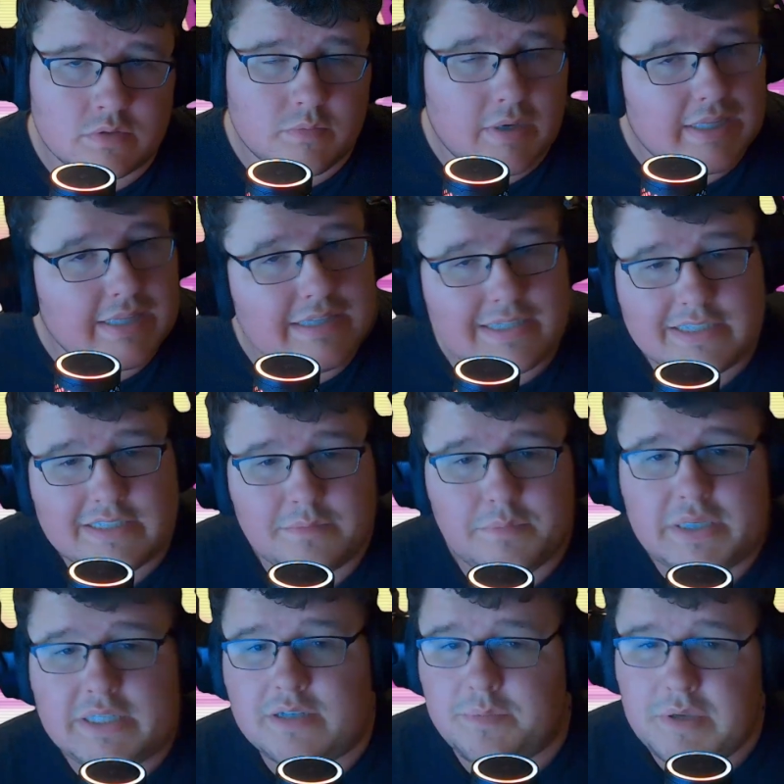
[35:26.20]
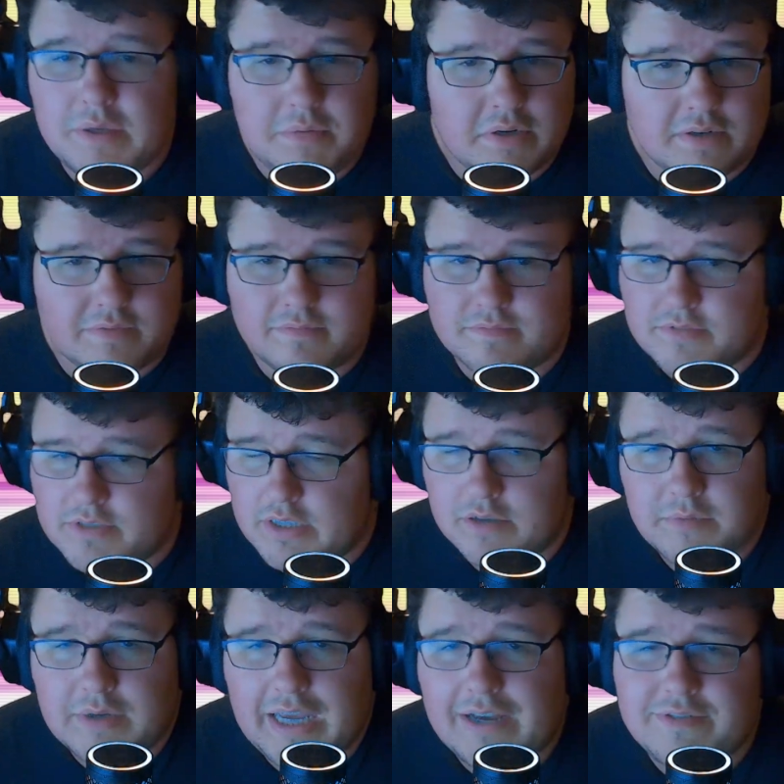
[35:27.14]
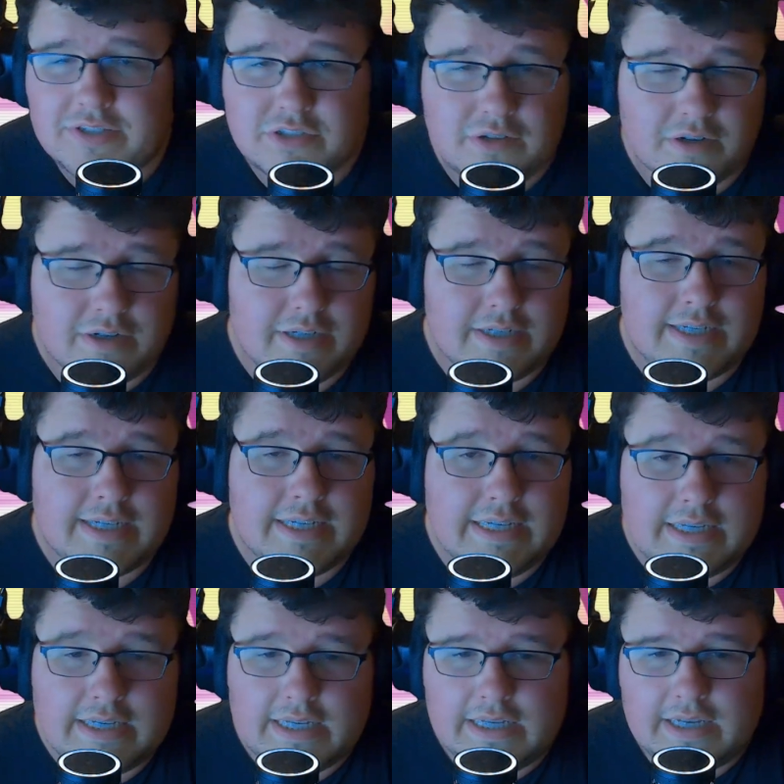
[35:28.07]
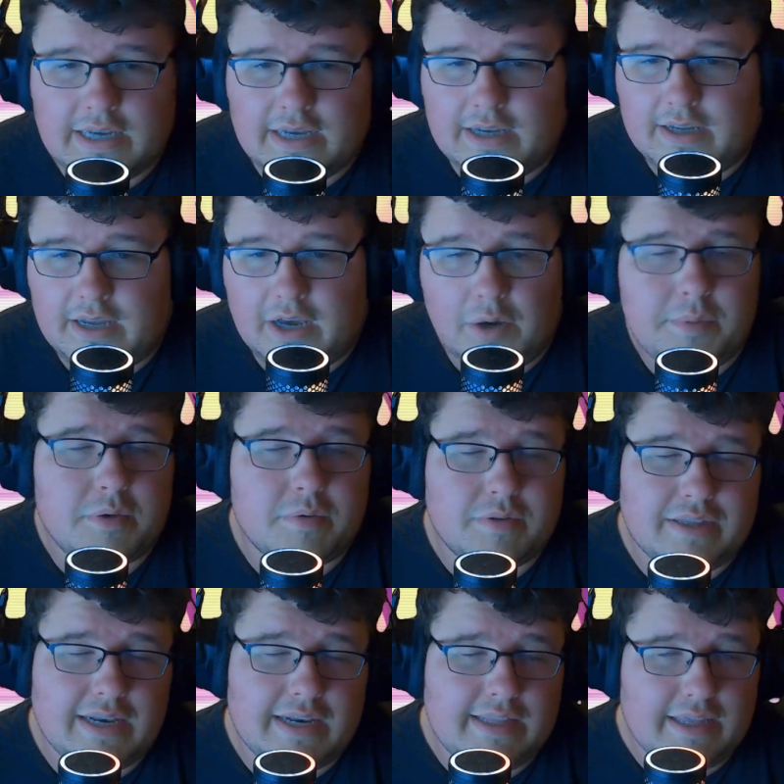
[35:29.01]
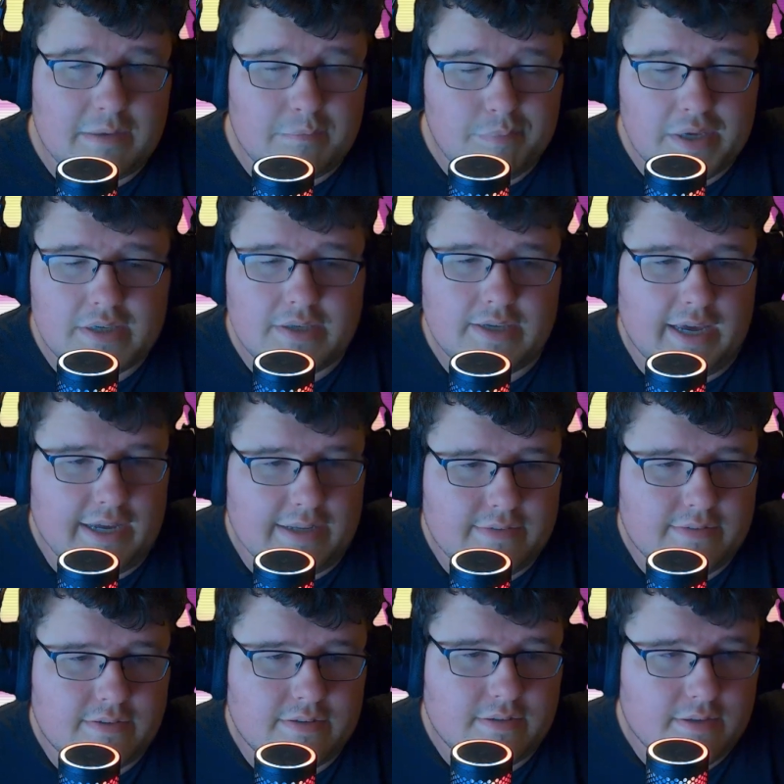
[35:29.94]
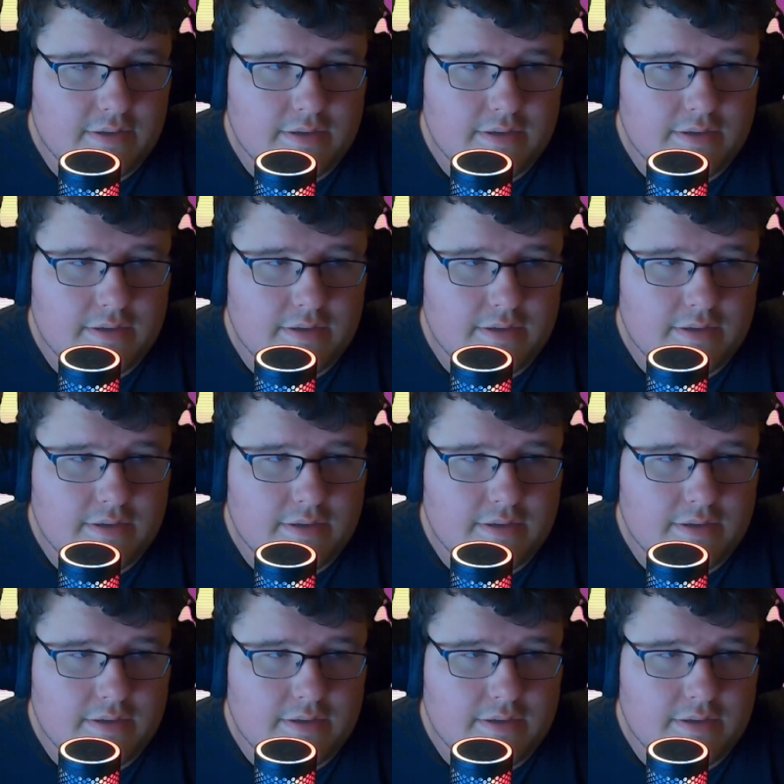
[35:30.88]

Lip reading: well, at least in PTP, we don't, you know, we haven't started helping with anything big yet.